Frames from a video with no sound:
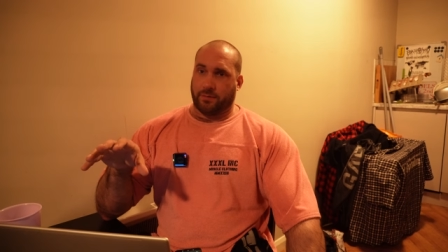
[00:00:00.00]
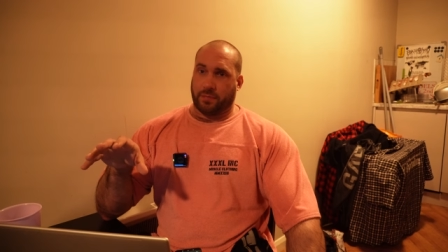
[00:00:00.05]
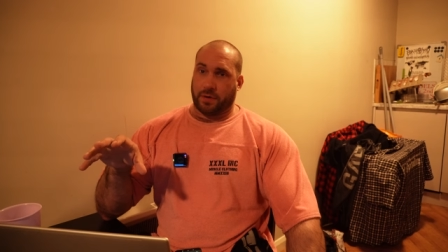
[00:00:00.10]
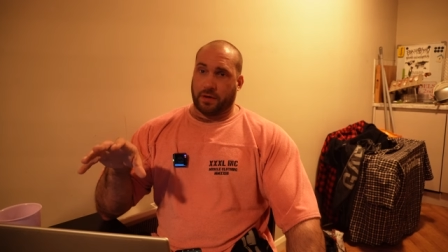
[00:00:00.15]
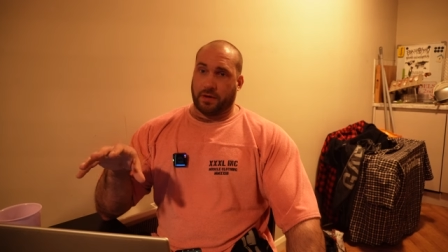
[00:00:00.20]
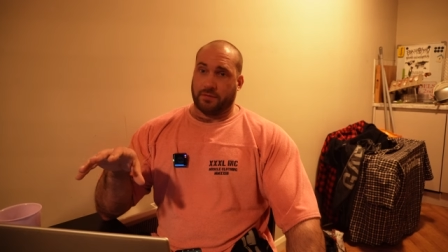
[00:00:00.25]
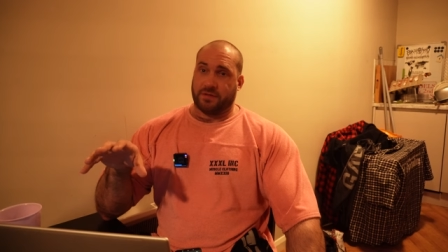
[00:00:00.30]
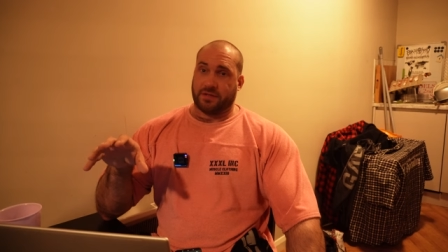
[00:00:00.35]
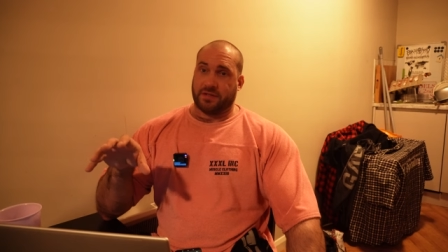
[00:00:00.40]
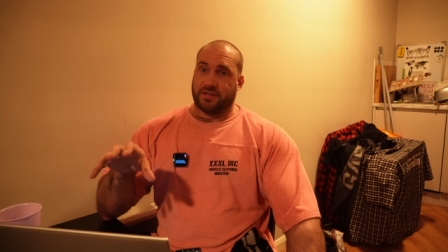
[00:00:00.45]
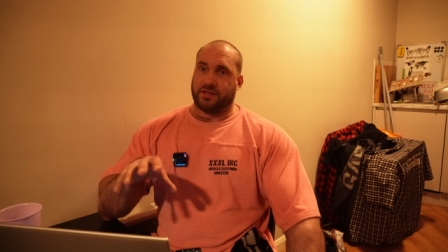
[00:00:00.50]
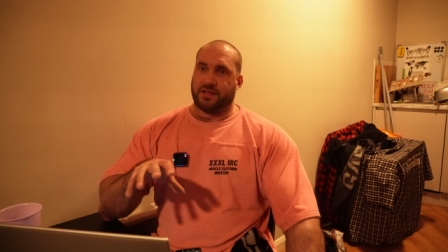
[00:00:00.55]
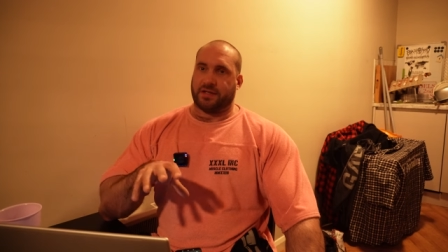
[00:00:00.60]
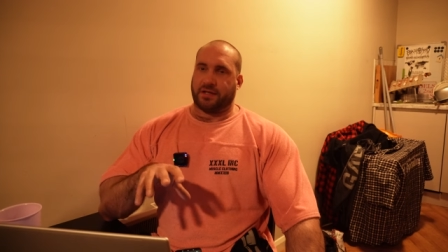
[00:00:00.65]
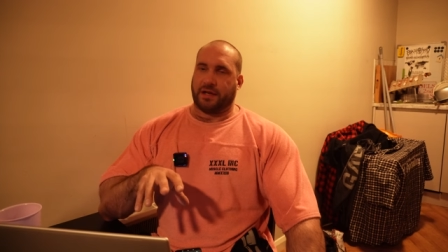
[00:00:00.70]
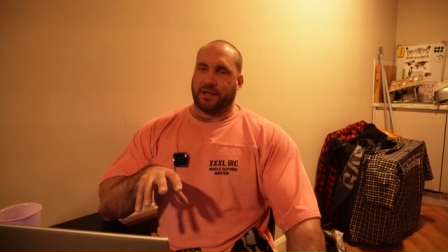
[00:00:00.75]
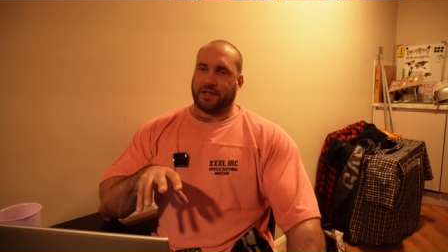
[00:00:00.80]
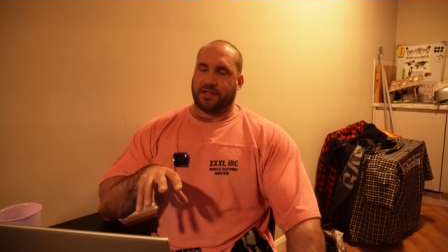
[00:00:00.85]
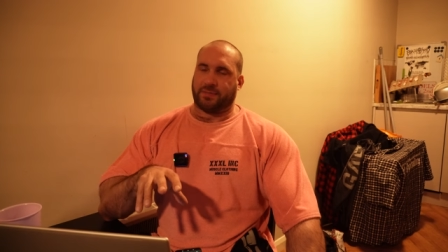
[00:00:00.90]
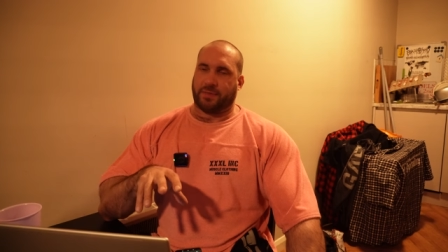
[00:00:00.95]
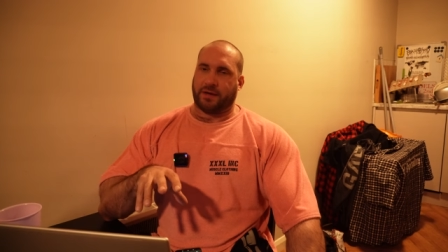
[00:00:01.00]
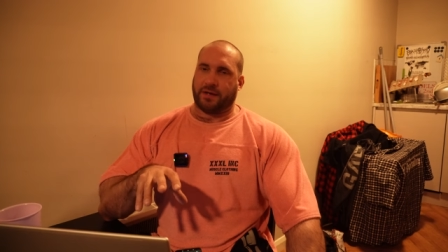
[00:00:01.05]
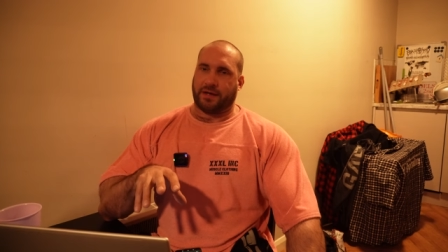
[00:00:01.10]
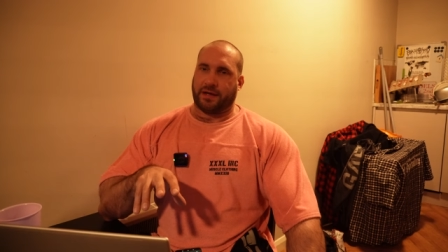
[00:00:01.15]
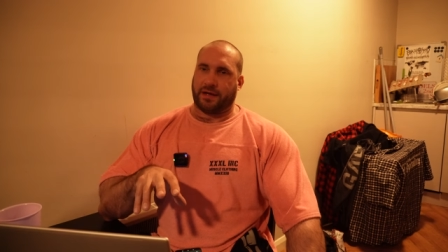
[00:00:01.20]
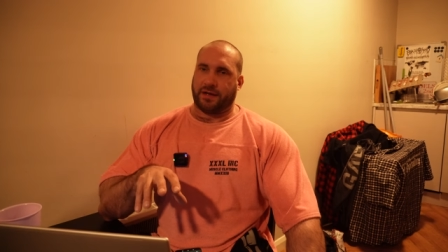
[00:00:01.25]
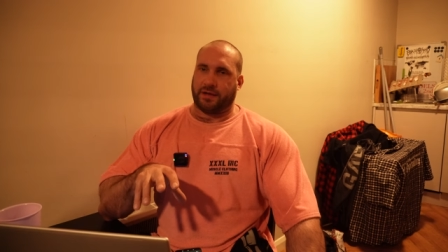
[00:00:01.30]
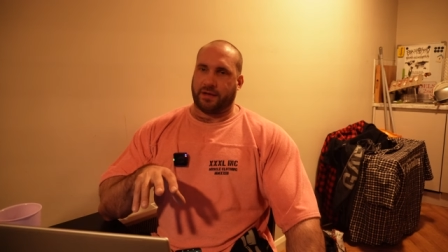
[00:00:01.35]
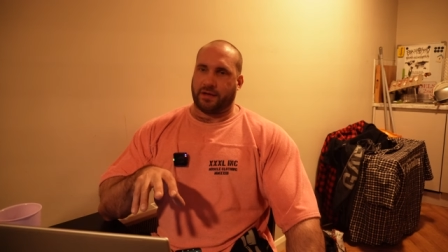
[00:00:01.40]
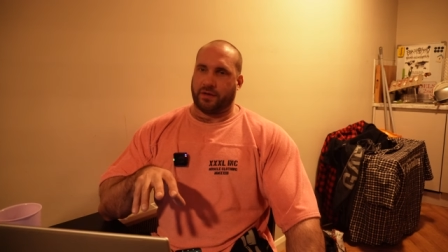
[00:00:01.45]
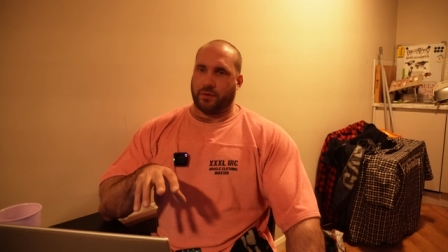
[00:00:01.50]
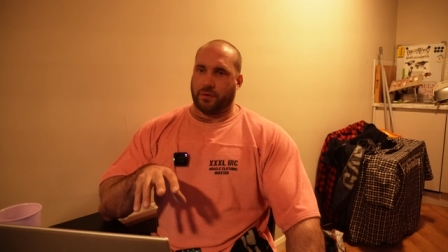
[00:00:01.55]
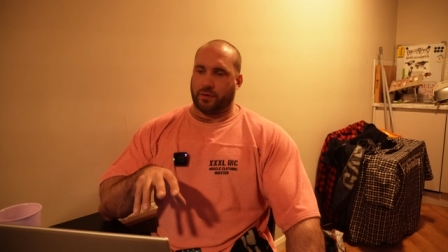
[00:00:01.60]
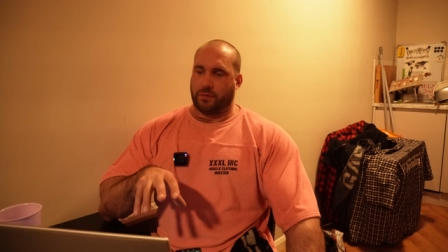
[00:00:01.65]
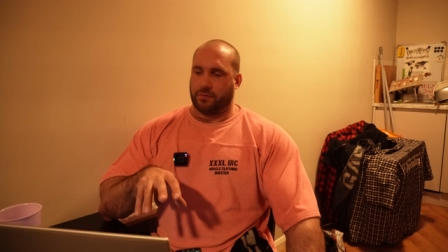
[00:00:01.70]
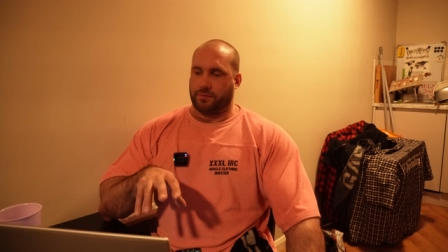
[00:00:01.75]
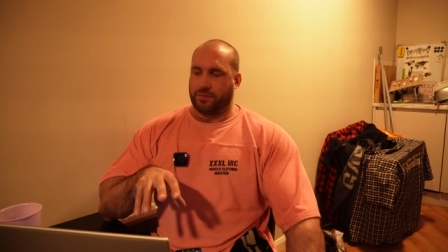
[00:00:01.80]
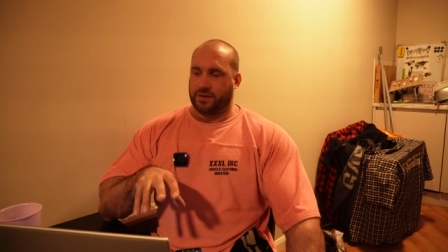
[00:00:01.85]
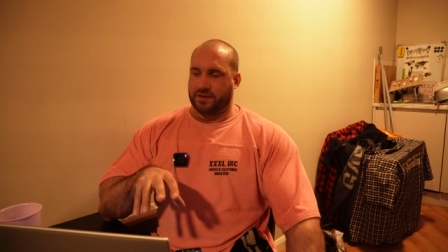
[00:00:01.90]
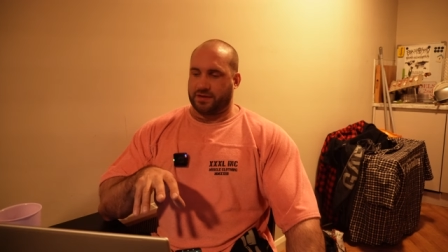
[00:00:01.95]
But I've just explained how you could do it
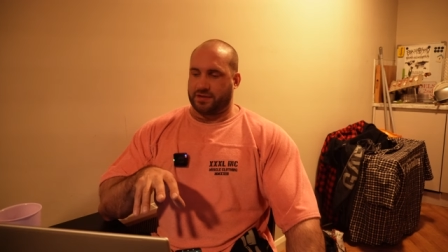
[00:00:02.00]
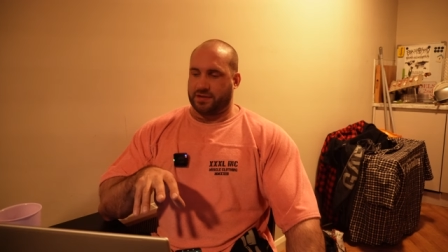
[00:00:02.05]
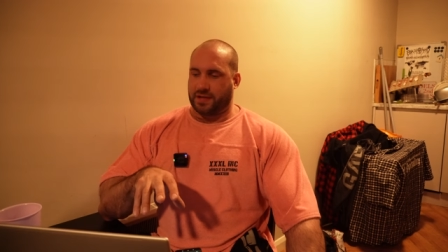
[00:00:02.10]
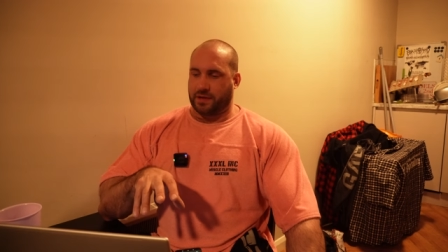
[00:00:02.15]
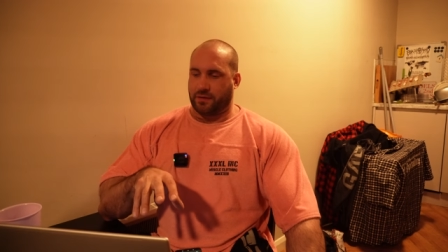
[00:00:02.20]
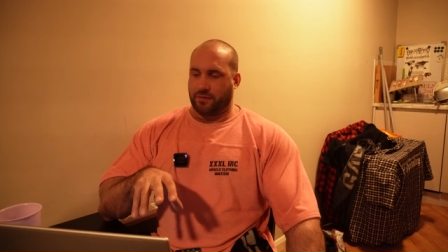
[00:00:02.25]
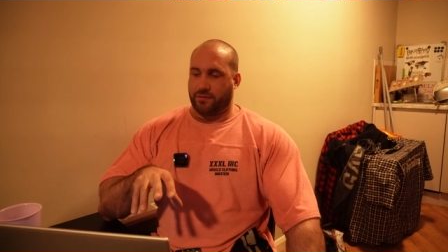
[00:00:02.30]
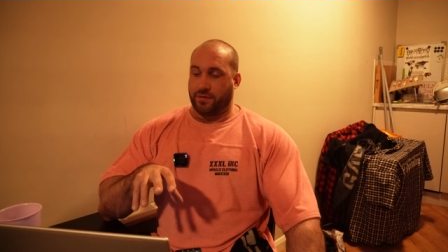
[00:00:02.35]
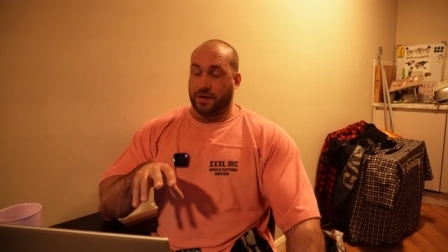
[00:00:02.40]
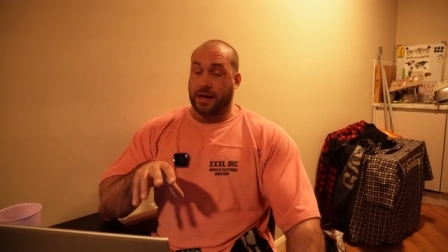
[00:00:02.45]
all for yourself.